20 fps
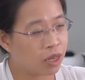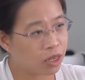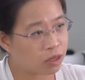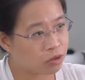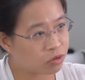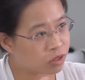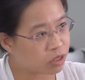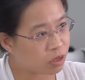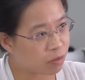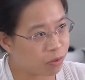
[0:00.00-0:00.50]

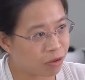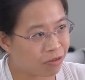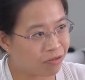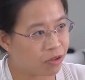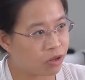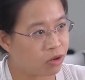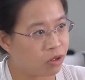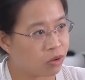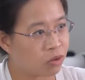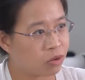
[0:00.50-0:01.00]
into simple
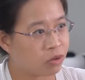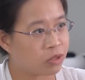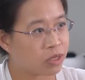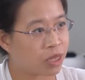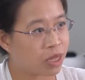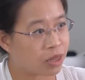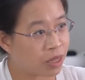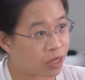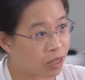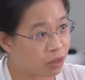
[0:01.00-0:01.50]
videos,
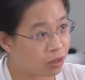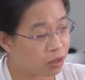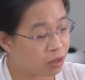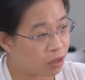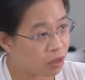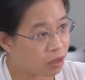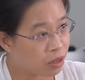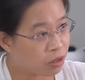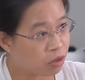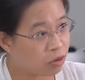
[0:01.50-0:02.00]
and then
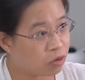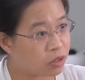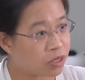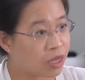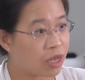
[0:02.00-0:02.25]
use